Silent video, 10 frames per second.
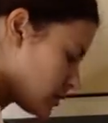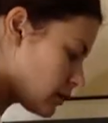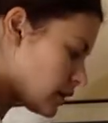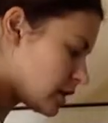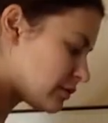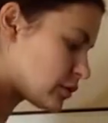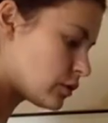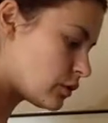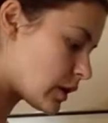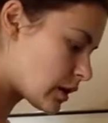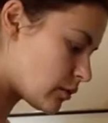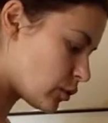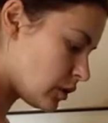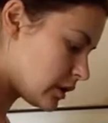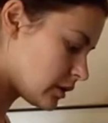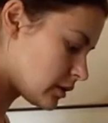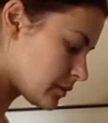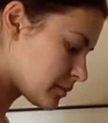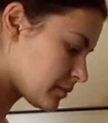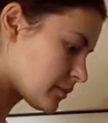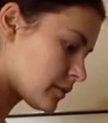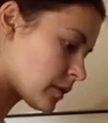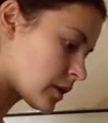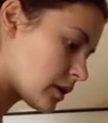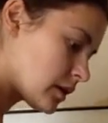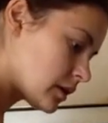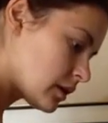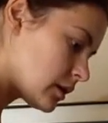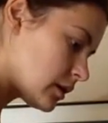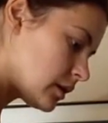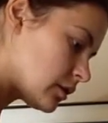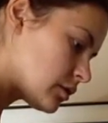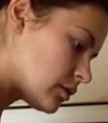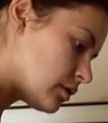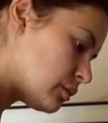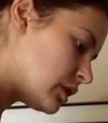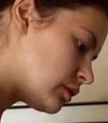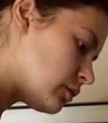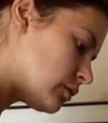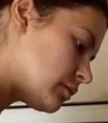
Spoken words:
delightful guacamole into the middle.